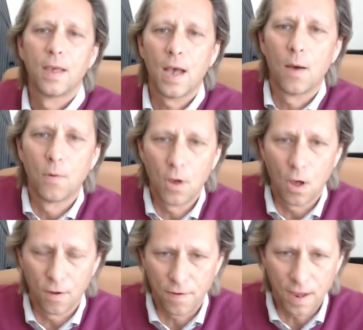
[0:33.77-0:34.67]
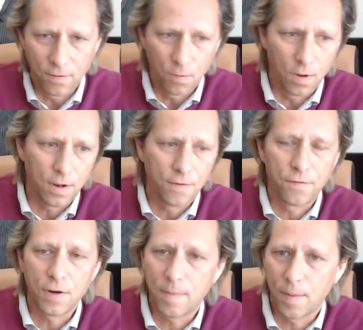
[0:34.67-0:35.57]
want to offer everyone a
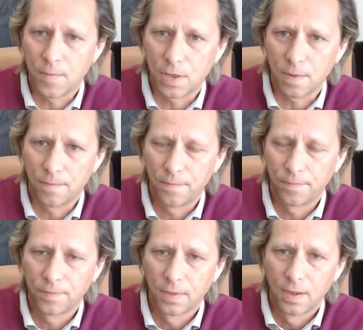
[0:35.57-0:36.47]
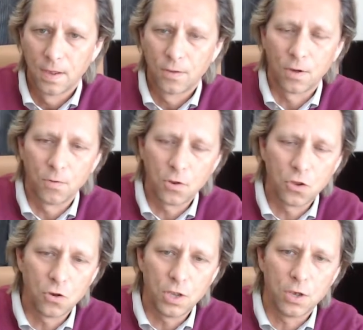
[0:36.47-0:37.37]
free membership. So I want to
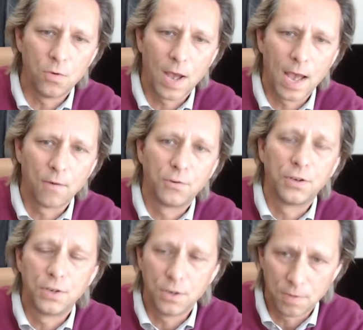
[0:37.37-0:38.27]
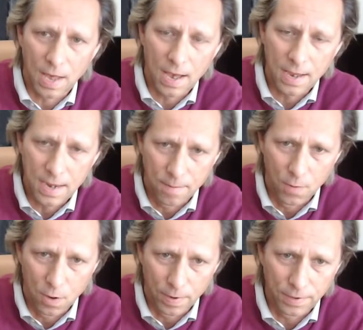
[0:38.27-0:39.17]
show you how to do that in a
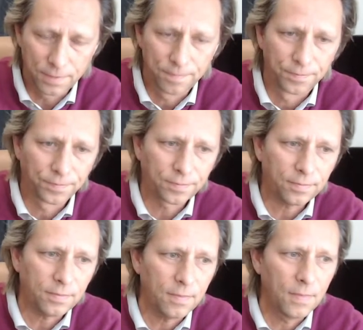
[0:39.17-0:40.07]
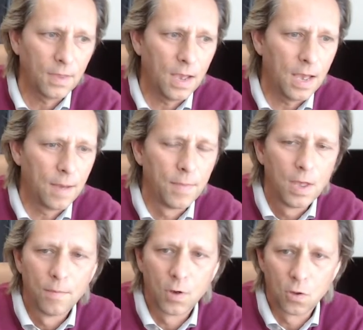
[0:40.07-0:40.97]
moment,
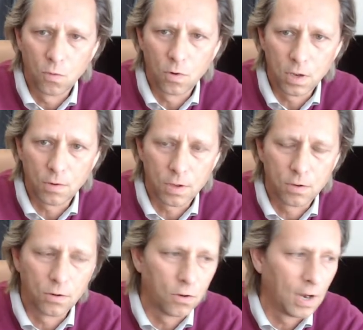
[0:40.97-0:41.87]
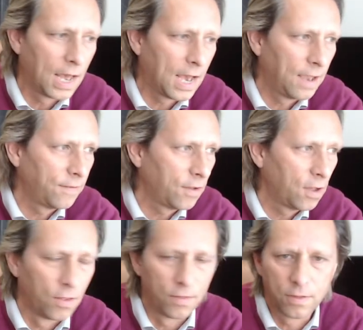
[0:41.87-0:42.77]
because what we're going to do is going to go live
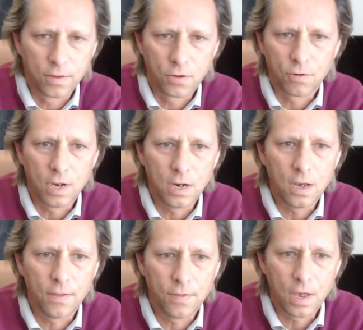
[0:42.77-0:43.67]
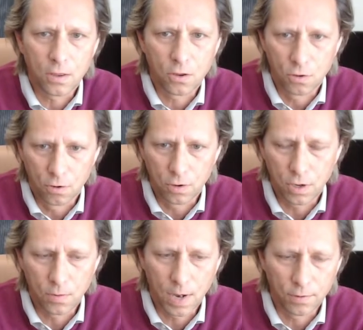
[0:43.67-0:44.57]
on the screen and then show
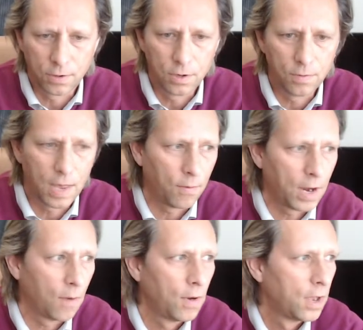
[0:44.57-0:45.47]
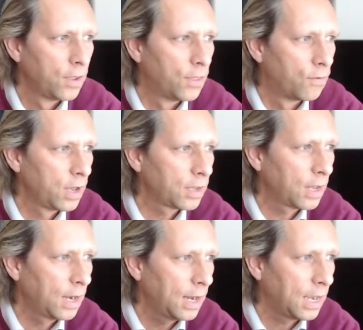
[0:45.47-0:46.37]
you how to do that. Now, there is
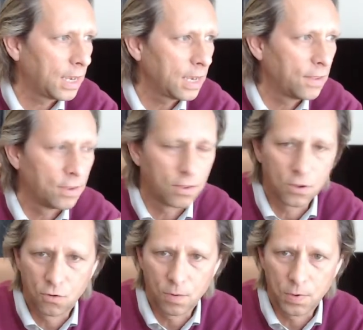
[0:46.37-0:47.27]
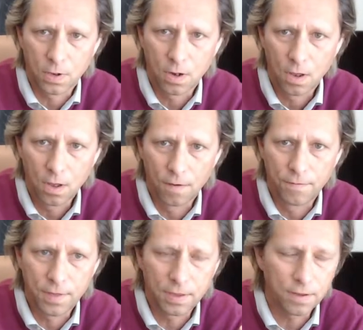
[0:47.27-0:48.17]
a link in the description
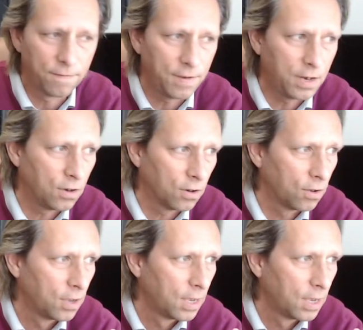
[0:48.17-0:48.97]
of this video